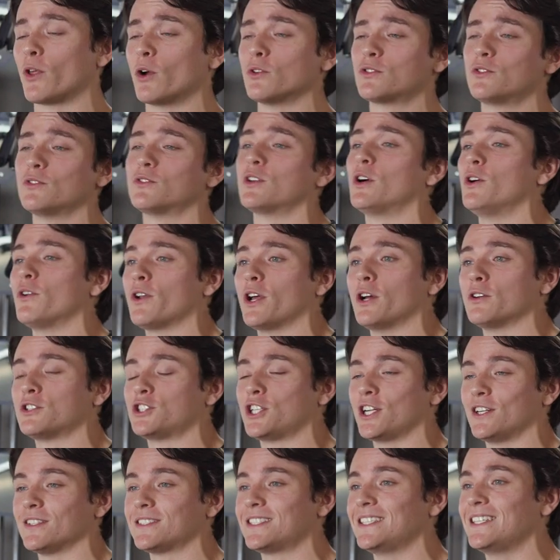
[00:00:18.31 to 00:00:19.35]
those who don't know,
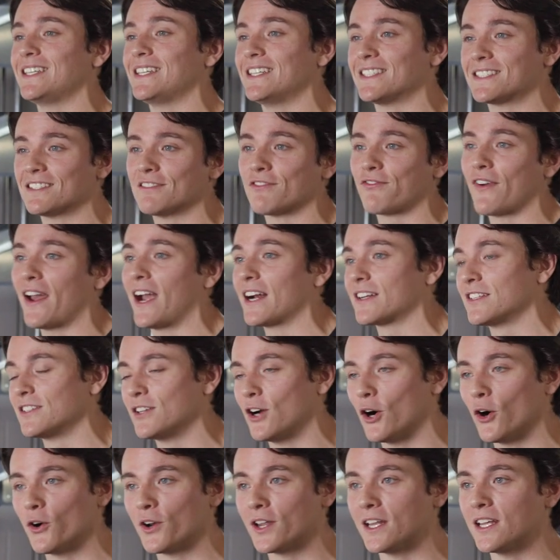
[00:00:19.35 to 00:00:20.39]
Chelsea is in fact an
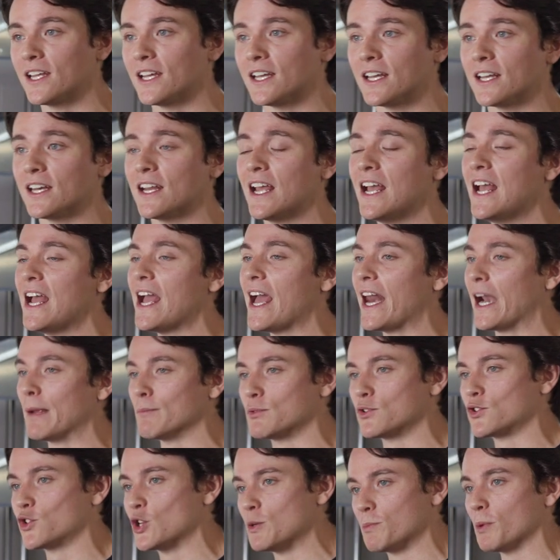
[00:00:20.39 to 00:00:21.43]
RDN and I'm
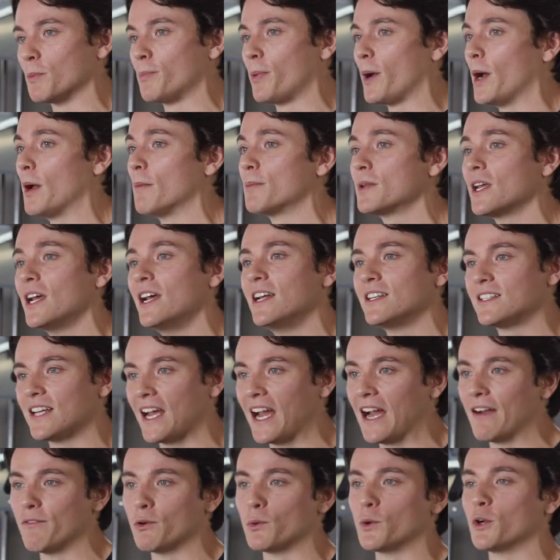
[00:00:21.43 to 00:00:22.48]
super pumped to
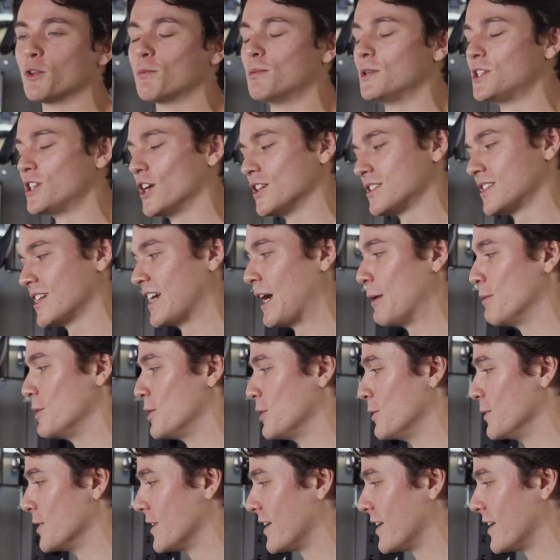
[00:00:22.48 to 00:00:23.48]
have her with me. Chelsea, how we doing